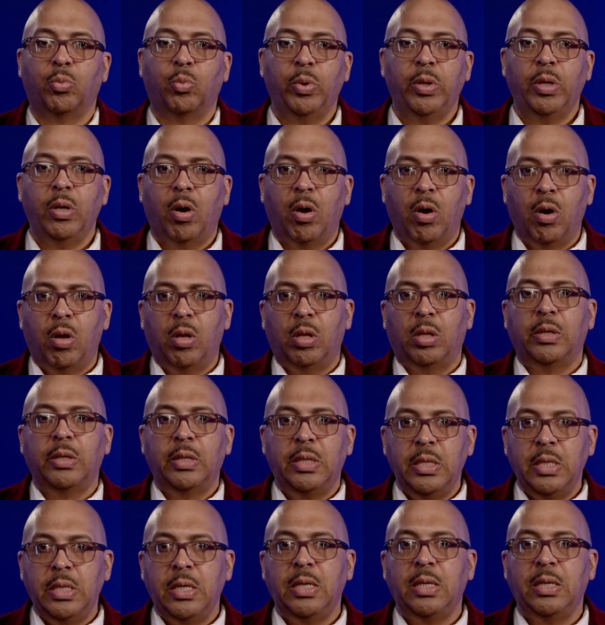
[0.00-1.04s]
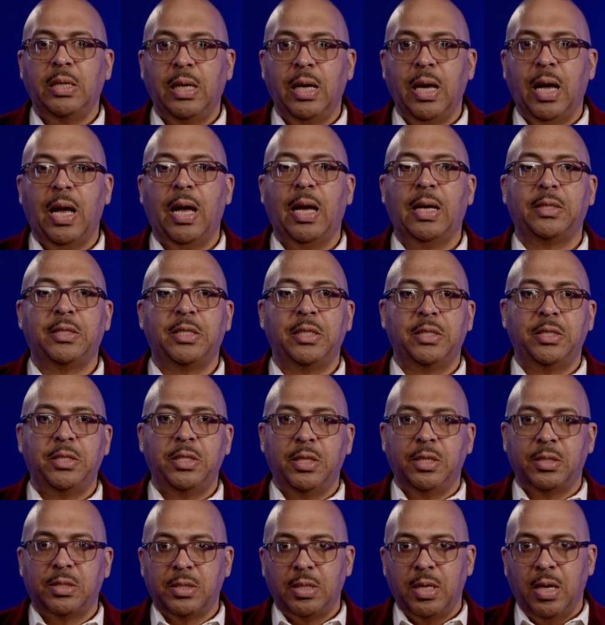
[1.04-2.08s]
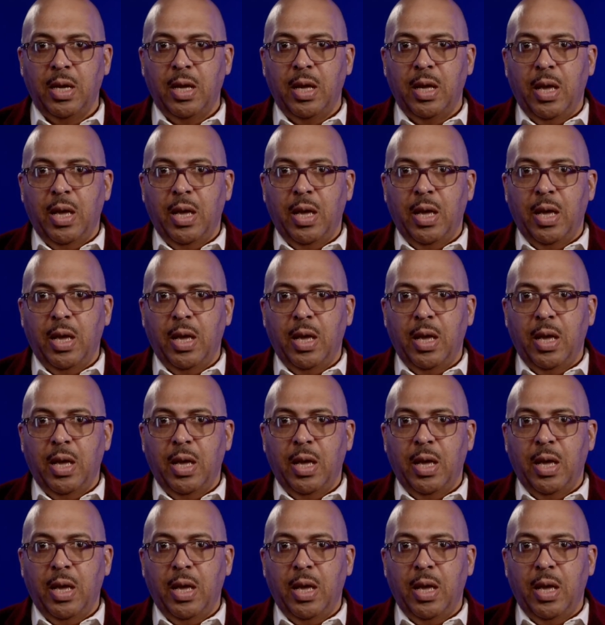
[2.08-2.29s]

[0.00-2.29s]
We all need God to just